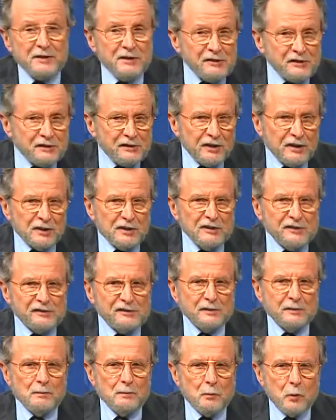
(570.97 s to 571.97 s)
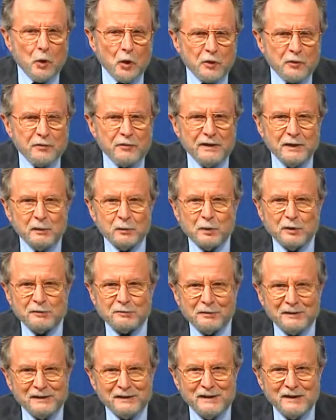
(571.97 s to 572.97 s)
these studies, morphine was
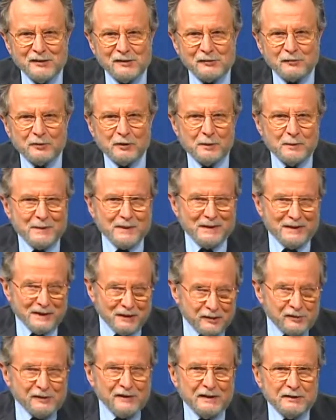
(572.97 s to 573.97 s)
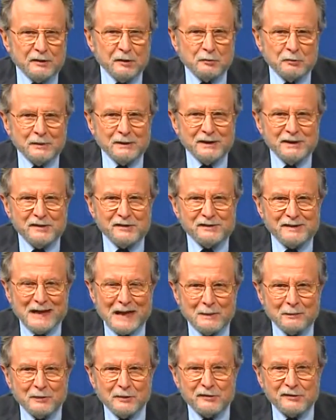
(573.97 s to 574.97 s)
released from the extended release
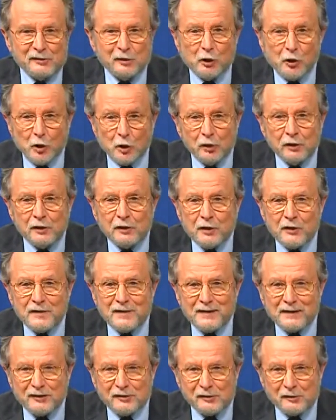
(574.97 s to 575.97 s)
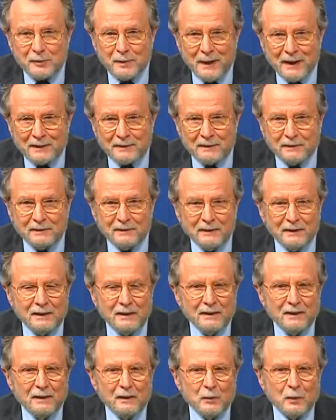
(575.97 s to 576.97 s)
tablets earlier than expected
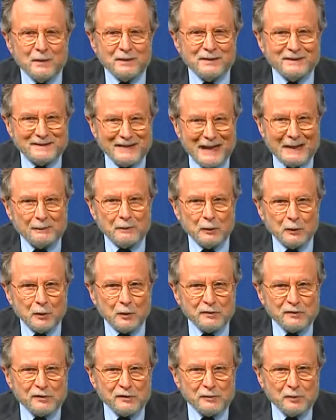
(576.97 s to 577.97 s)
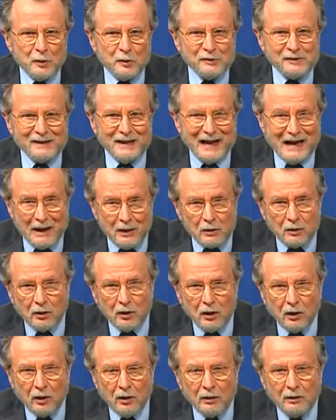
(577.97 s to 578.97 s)
when the tablet was exposed to
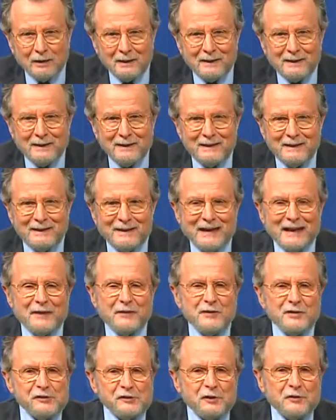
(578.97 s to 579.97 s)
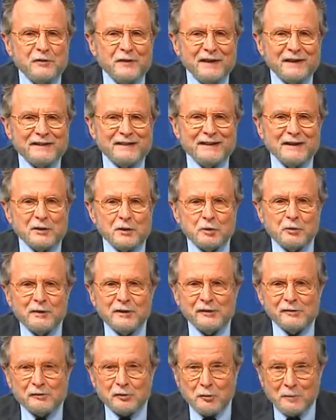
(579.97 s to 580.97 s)
alcohol and this effect
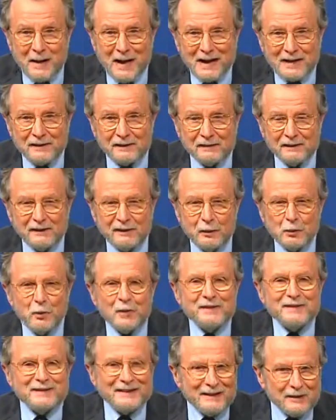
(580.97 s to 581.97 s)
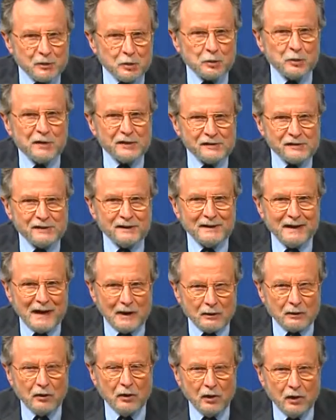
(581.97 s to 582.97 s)
increased dramatically with increasing
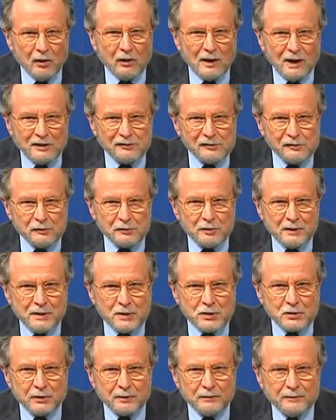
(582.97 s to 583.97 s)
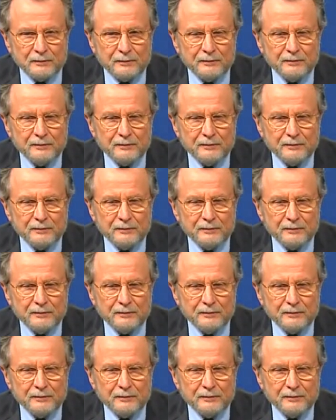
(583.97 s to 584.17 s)
alcohol concentration.